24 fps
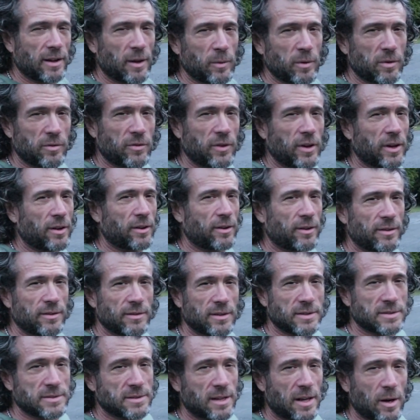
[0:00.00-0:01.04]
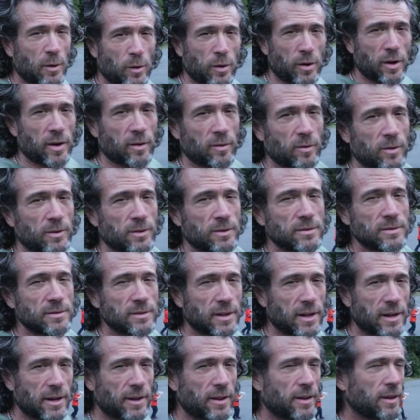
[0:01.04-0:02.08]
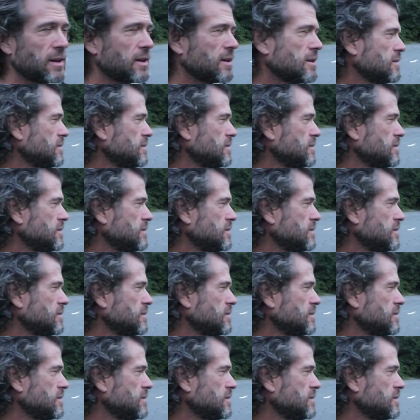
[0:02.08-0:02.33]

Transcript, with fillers: that we figured it's now or never kind of thing.